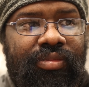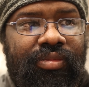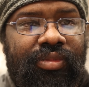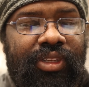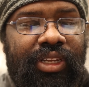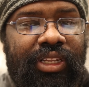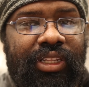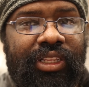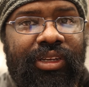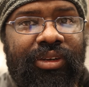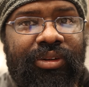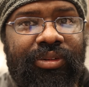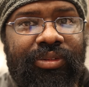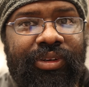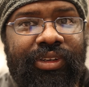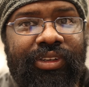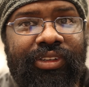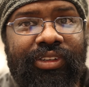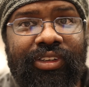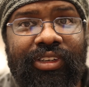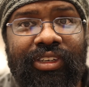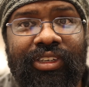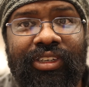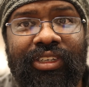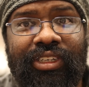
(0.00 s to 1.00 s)
that there was
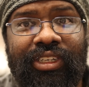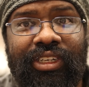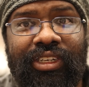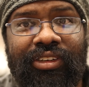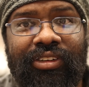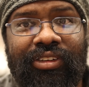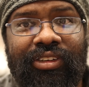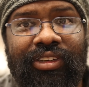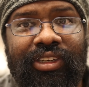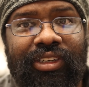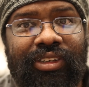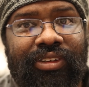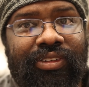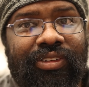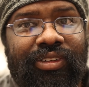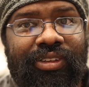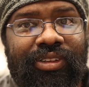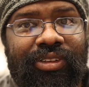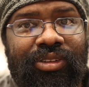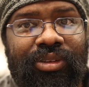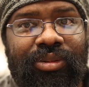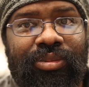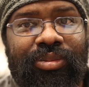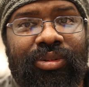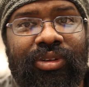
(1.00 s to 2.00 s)
an intelligence. There was a
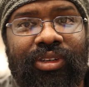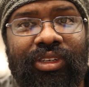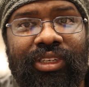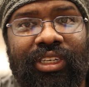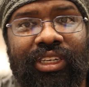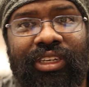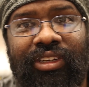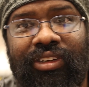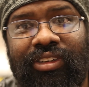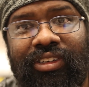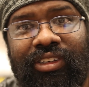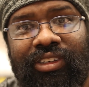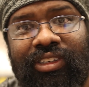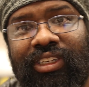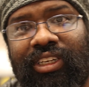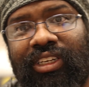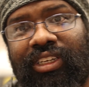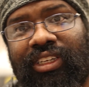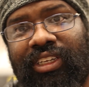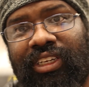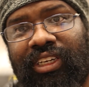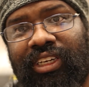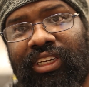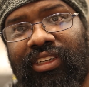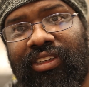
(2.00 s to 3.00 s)
super intelligence at
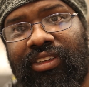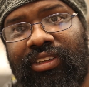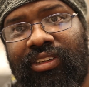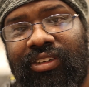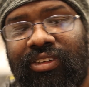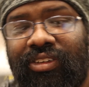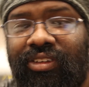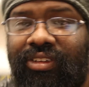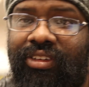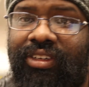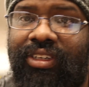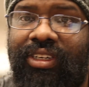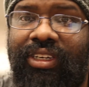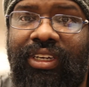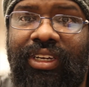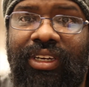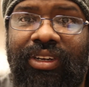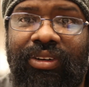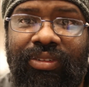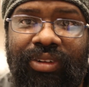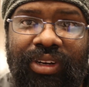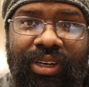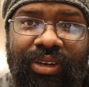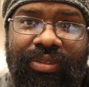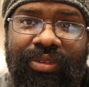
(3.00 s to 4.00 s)
the end,
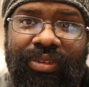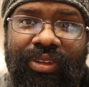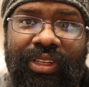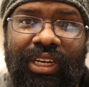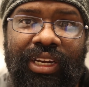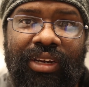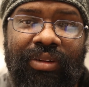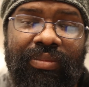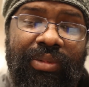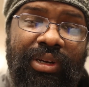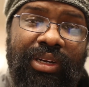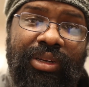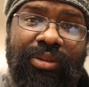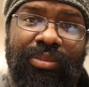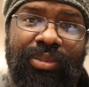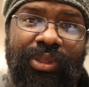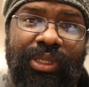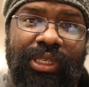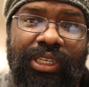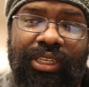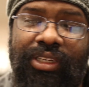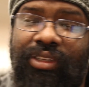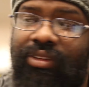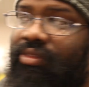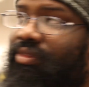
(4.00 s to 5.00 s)
whatever that might
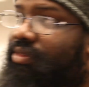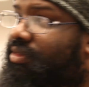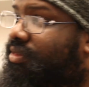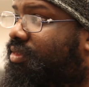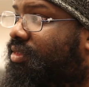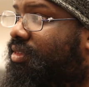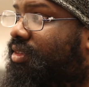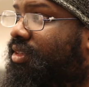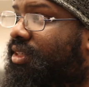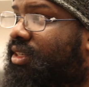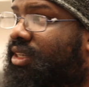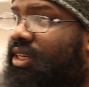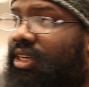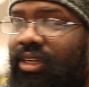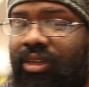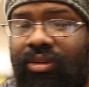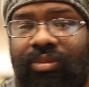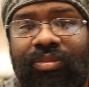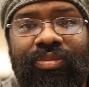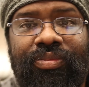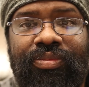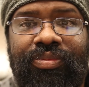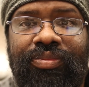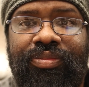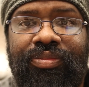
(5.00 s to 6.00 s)
be.
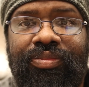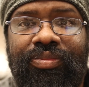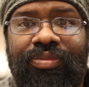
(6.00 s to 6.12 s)
And